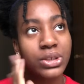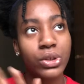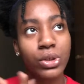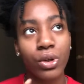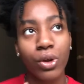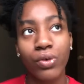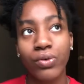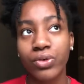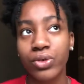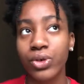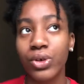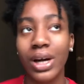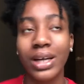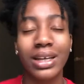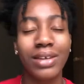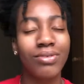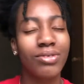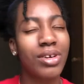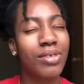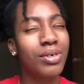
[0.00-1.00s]
Love Guru. And
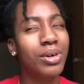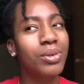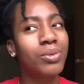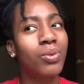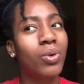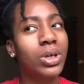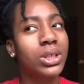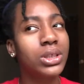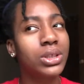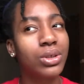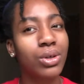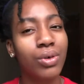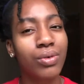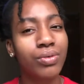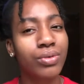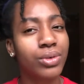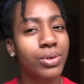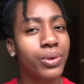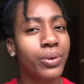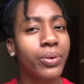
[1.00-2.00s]
I've never watched
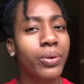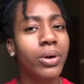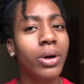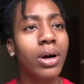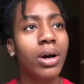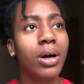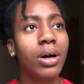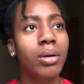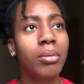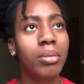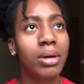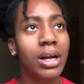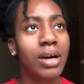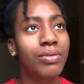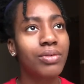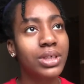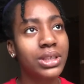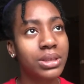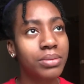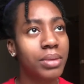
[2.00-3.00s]
Love Guru, but I've
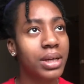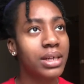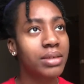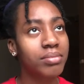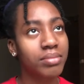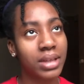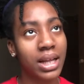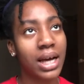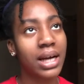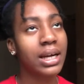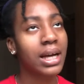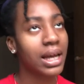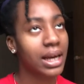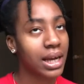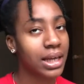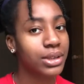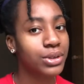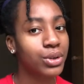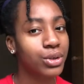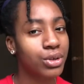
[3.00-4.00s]
watched Men in Black and
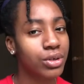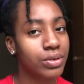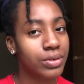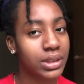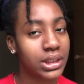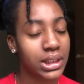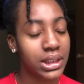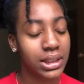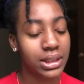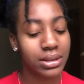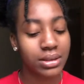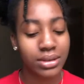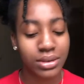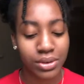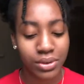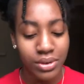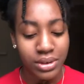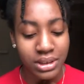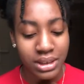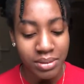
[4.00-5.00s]
I sort of see it. You
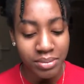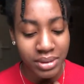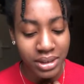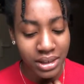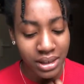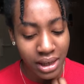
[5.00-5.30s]
know what I mean?